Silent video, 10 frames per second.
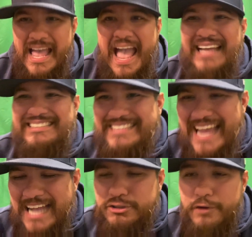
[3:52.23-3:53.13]
And
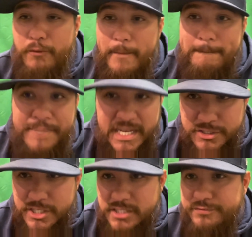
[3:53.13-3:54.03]
stats are for
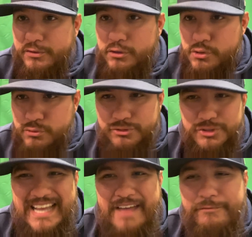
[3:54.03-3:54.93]
bitches, for
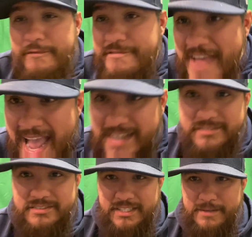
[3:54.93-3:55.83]
losers, and for
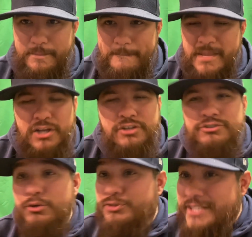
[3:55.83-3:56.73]
fantasy.
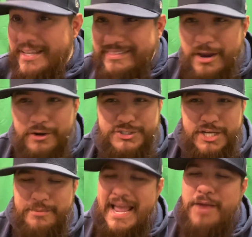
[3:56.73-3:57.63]
So sit there,
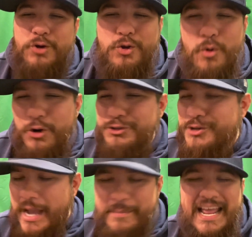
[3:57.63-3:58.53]
Jimmy, and
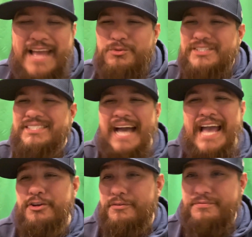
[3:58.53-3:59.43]

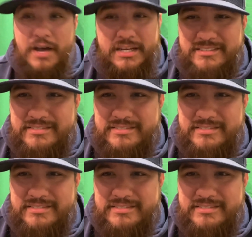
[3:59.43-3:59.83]
recite your fucking